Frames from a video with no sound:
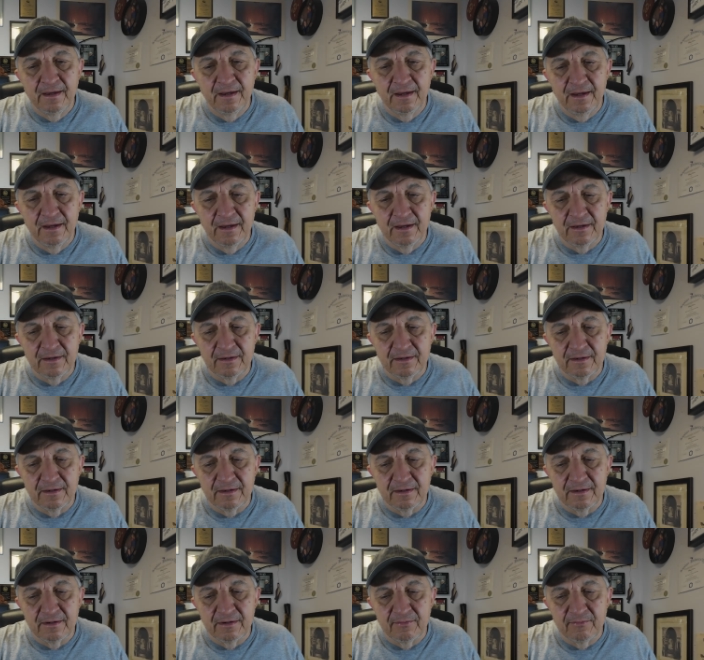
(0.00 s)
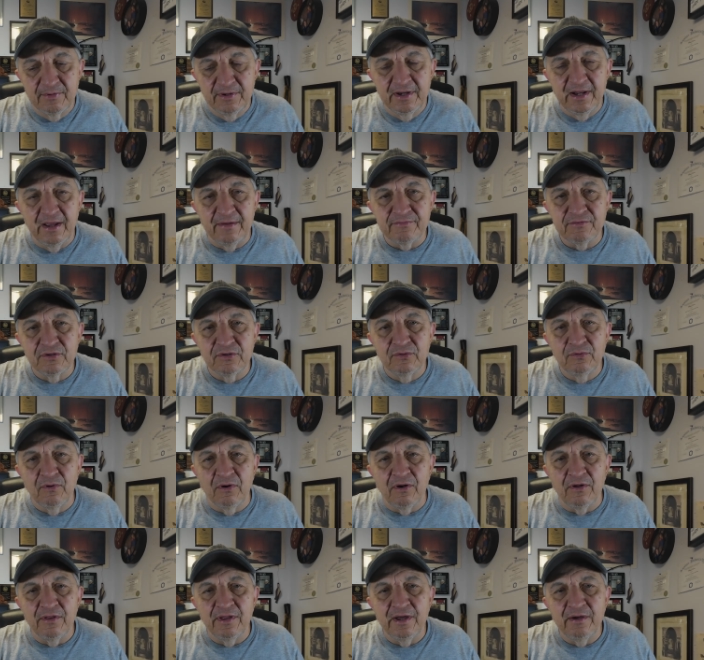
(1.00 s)
and we'd have to do
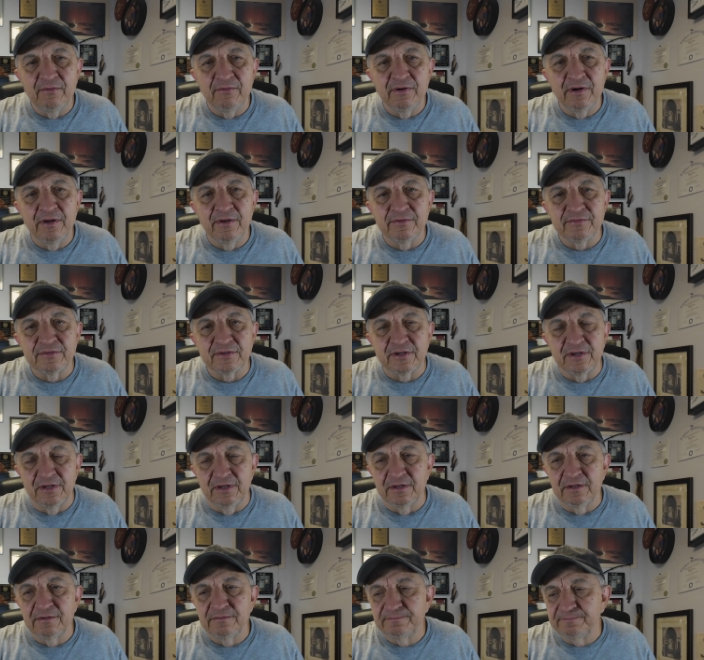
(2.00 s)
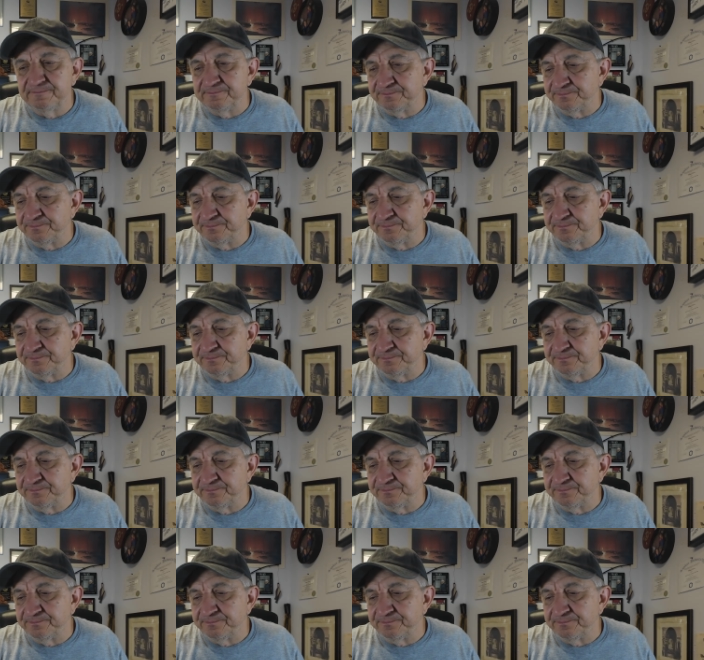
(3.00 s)
all that when I was a kid.